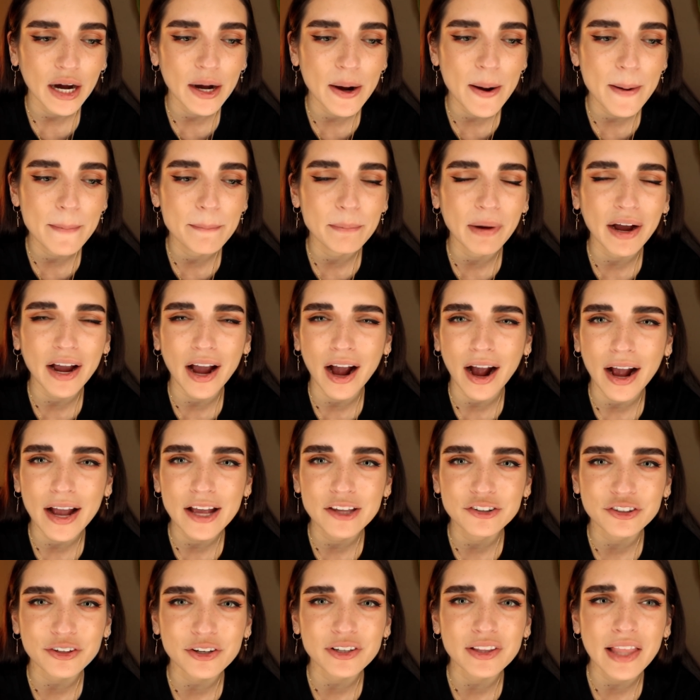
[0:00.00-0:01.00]
My
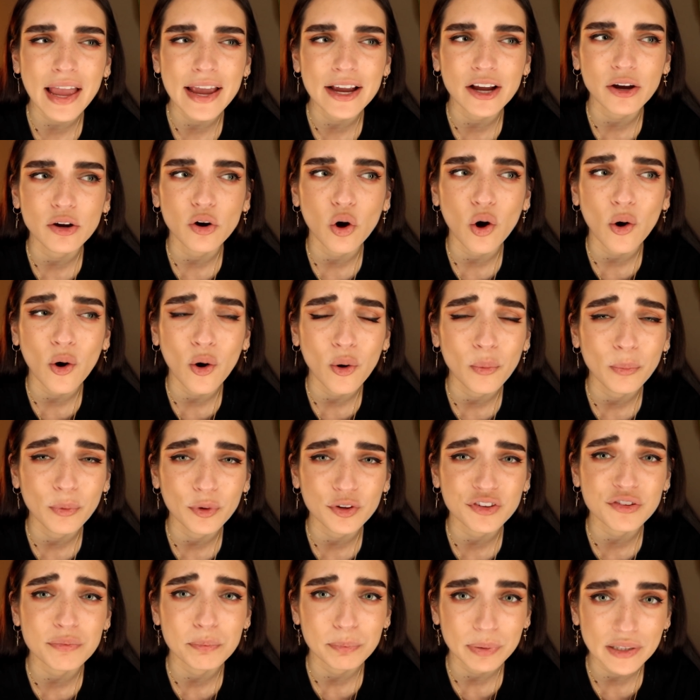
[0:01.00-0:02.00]
eyes are like
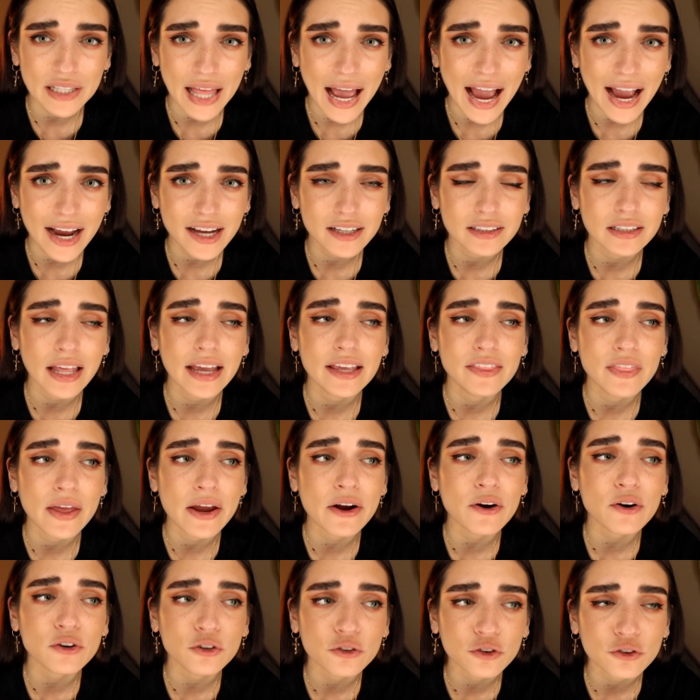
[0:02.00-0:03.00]
almost black. Like,
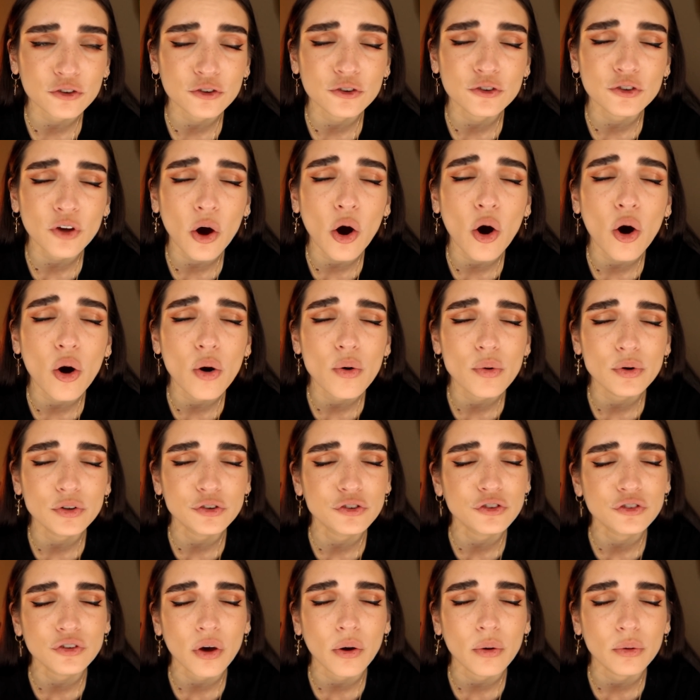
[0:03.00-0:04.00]
they are so
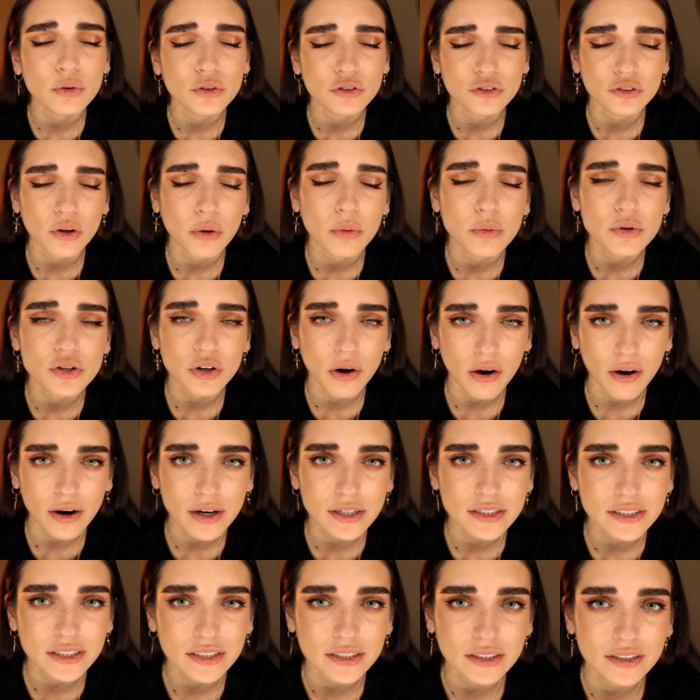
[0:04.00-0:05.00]

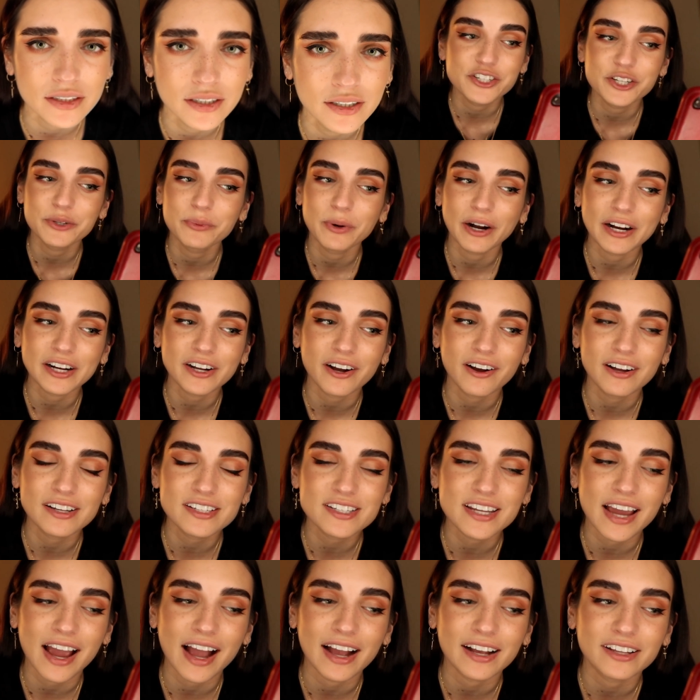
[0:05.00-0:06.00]
dark. Do you wear
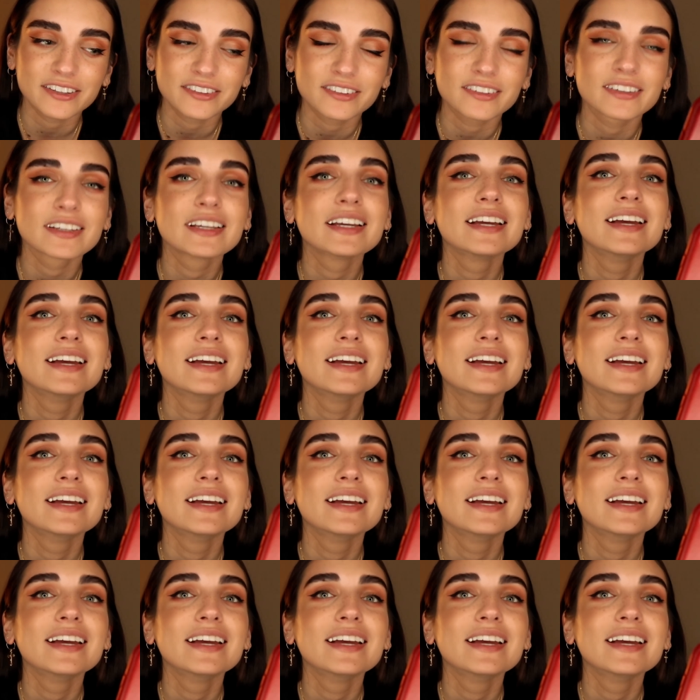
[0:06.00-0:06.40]
contacts?